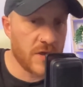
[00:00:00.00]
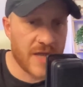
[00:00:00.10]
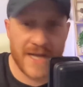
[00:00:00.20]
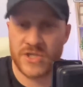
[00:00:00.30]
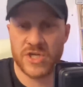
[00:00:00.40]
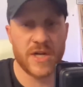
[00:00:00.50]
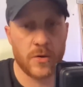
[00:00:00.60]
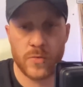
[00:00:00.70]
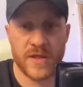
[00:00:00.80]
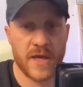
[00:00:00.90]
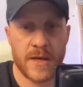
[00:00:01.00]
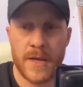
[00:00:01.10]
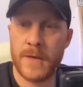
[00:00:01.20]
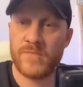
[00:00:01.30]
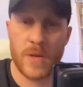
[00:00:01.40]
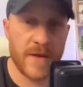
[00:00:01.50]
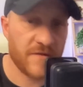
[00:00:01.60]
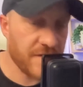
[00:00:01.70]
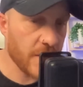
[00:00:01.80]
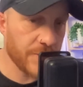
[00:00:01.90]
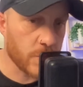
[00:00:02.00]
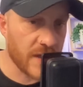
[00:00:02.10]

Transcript: Dicey dealt with it. The midfield,